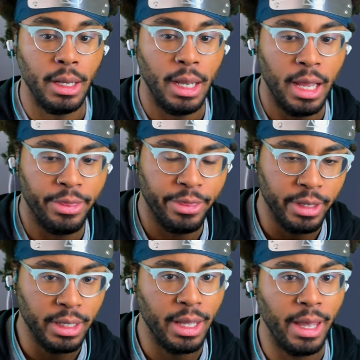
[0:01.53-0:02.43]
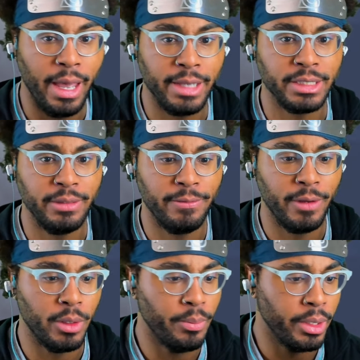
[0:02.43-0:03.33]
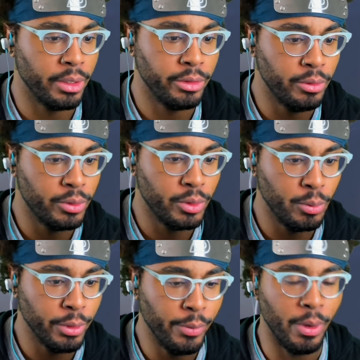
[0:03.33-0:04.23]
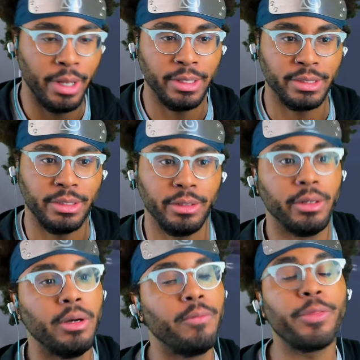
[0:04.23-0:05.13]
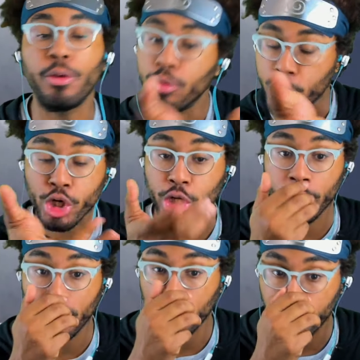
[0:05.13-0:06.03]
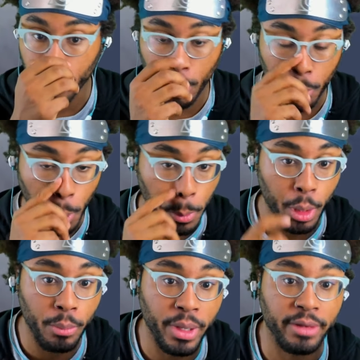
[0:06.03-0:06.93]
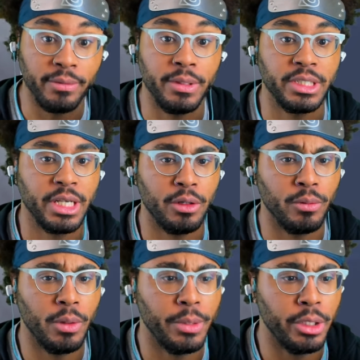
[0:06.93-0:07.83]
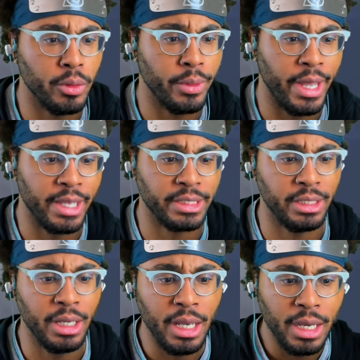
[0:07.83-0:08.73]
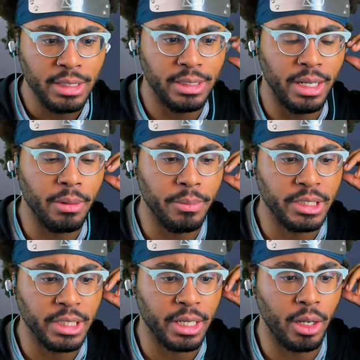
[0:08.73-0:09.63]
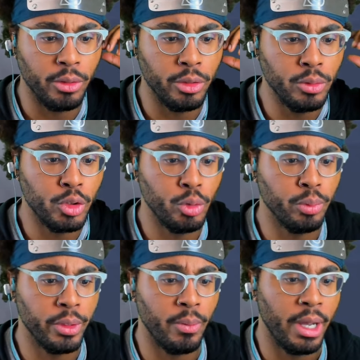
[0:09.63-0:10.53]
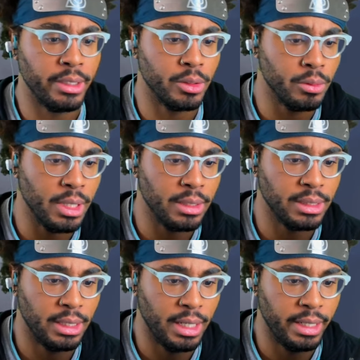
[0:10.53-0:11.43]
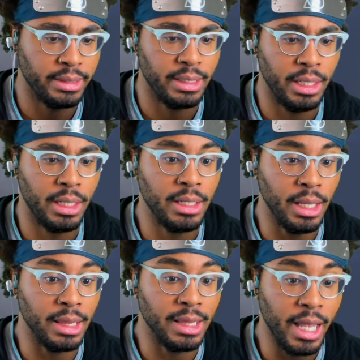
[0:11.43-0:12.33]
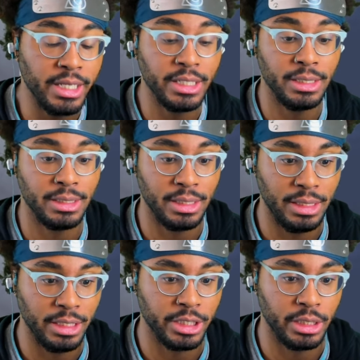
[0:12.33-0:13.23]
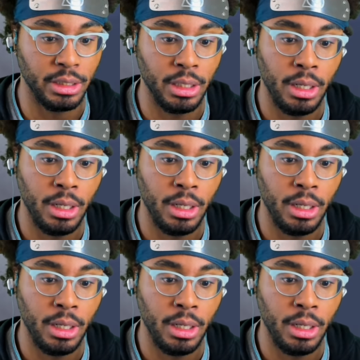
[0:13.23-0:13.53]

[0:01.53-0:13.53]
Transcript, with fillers: I think I actually found a better YouTube rewind this year. Get over here. I'm Romeo back from the Shadow Realm in a new reaction. Today I'm going to be checking out YouTube Rewind 2019, the Legends Edition.